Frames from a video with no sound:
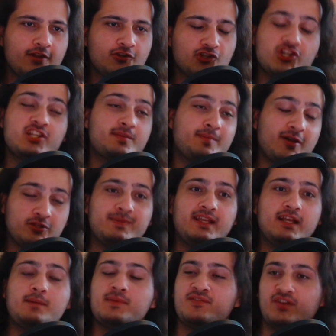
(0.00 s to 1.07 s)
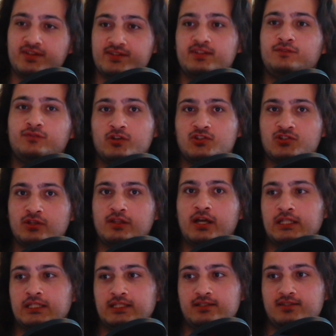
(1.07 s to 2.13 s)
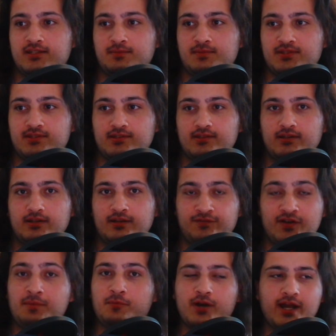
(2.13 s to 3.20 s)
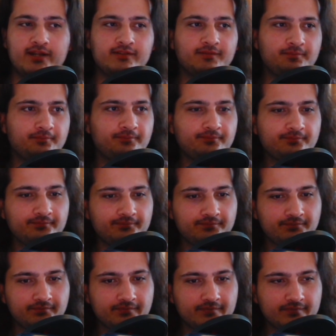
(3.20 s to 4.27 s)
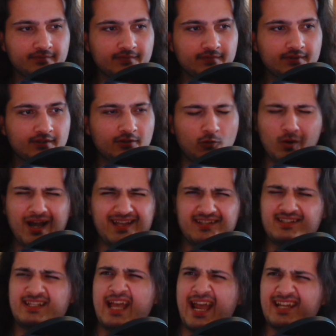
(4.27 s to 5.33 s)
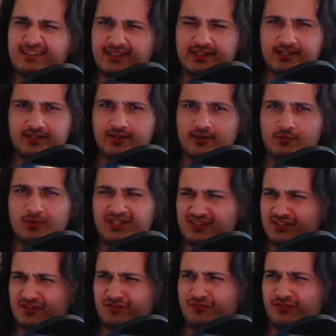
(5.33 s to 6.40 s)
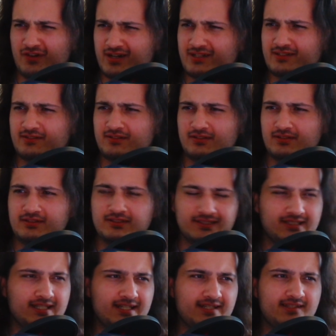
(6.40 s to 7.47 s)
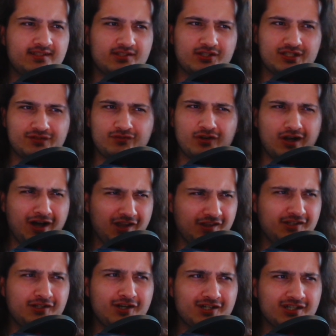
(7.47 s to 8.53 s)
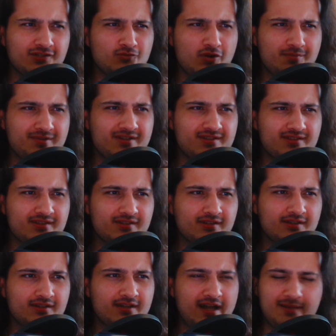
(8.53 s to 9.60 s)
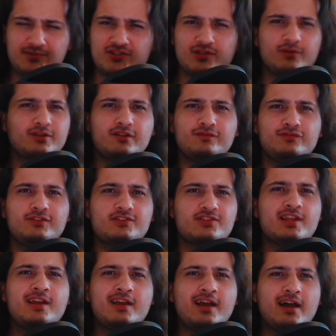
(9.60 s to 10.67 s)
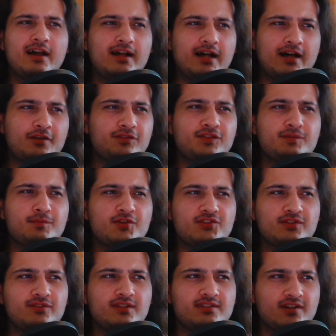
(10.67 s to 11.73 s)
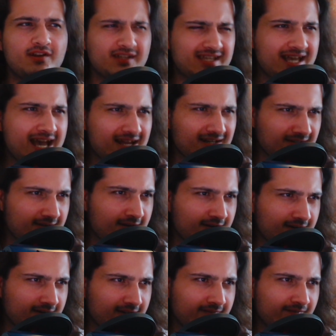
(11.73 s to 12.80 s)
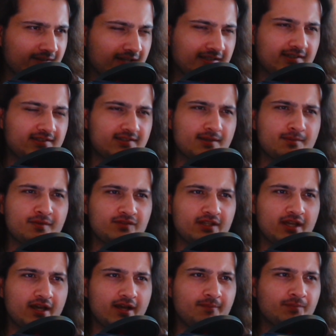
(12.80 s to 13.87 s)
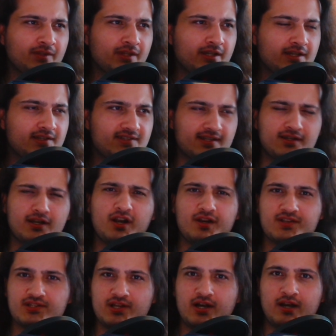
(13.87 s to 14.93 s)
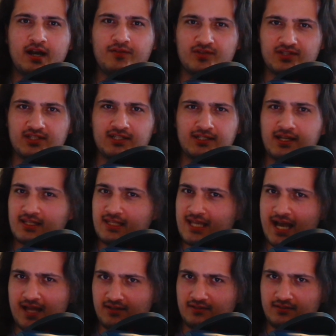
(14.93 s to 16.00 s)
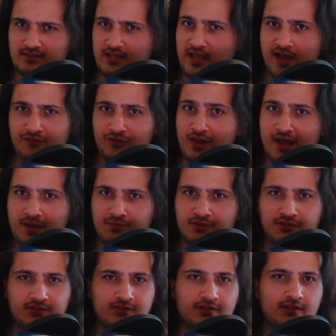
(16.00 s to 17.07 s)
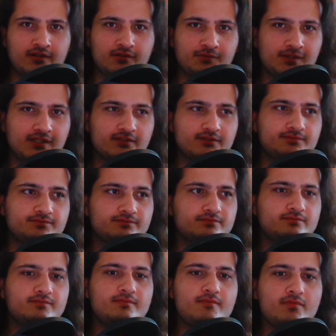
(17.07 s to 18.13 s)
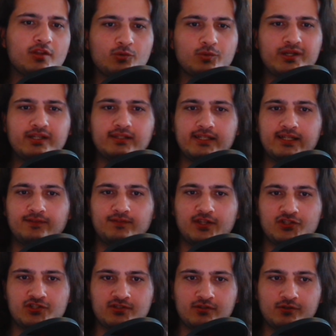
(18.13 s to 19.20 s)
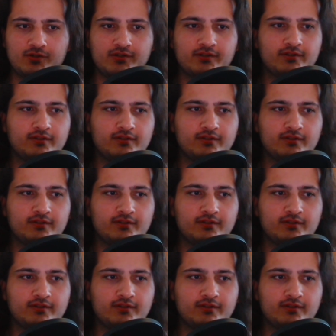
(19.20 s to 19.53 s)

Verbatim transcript: She's about to become a vessel for Xolaani, it seems, if I'm right. Why is Kayn there, though? What the fuck? Did he search for other darkened weapons? I'm so confused. I don't think most of these are canon, are they? At least some of the scenarios are obviously not canon. They haven't happened in the real, real League of Legends lore.